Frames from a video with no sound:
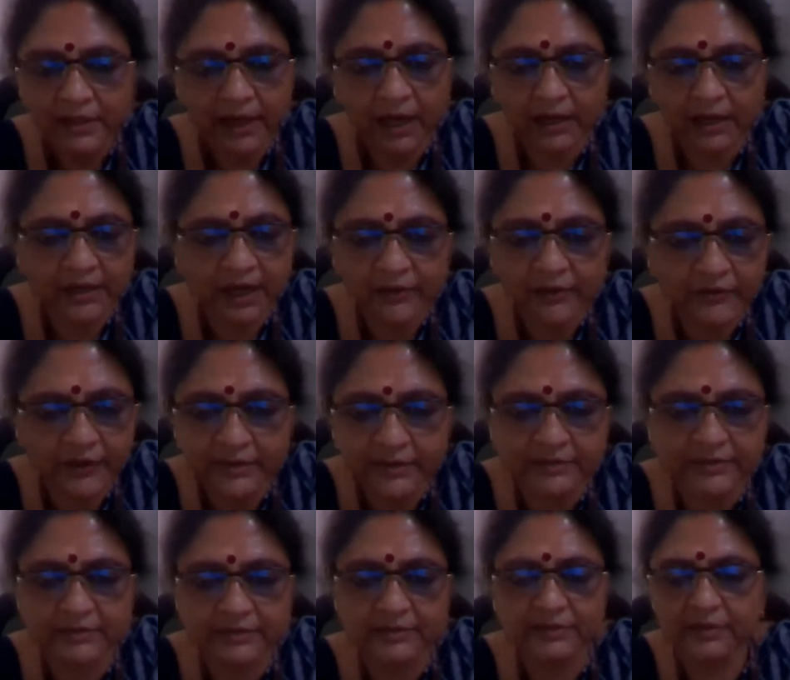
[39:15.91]
our country
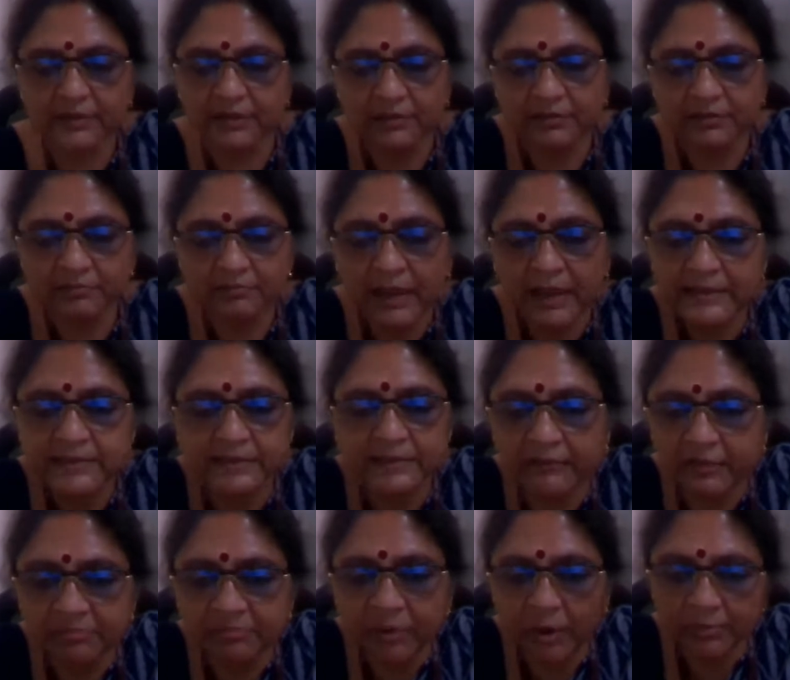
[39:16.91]
is a, a,
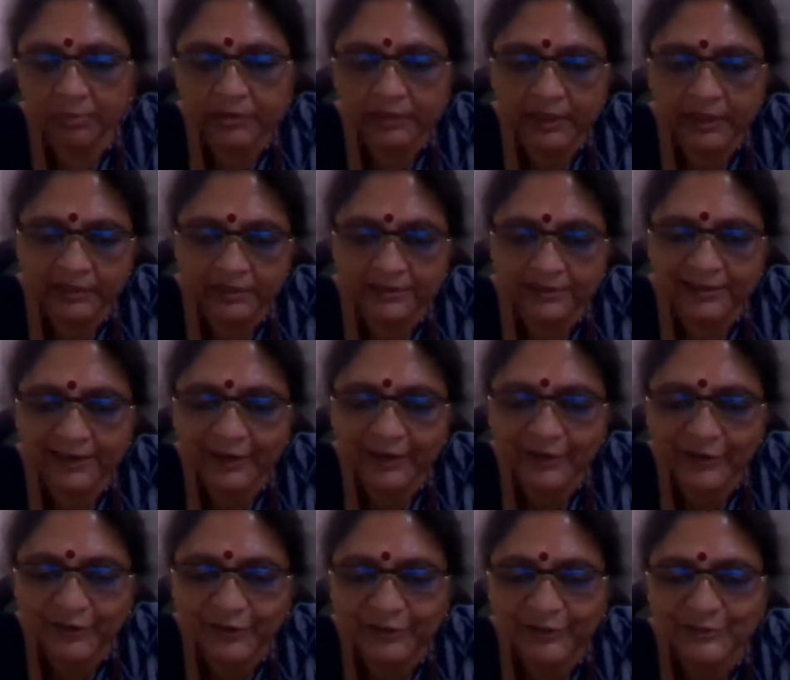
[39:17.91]
massively populated
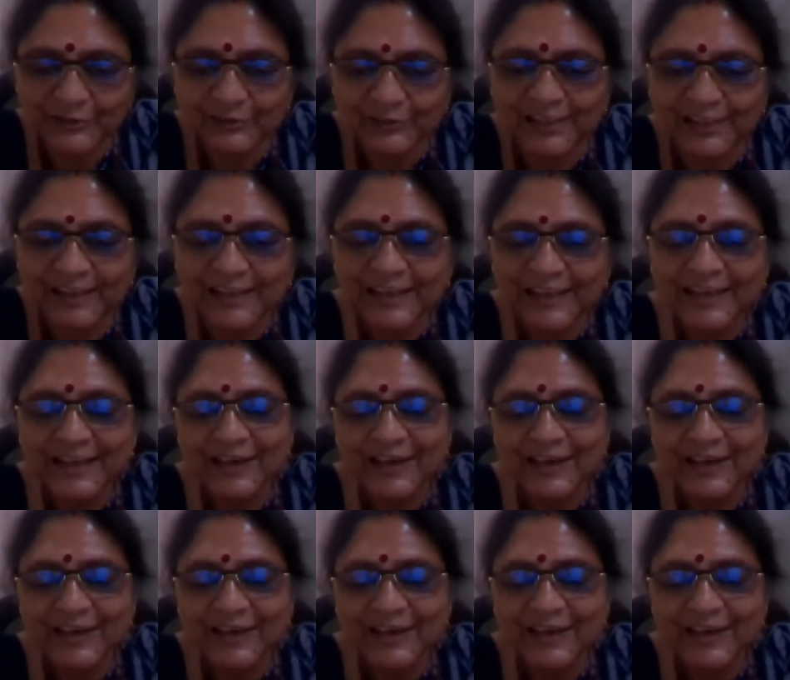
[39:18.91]
country, so the